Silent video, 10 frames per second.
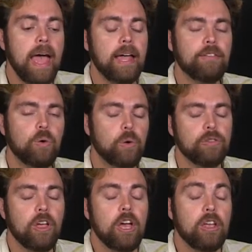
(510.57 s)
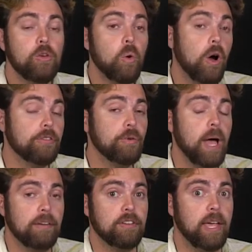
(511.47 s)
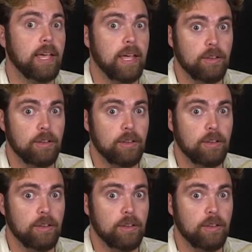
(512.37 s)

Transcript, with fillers: And of course, you also have to take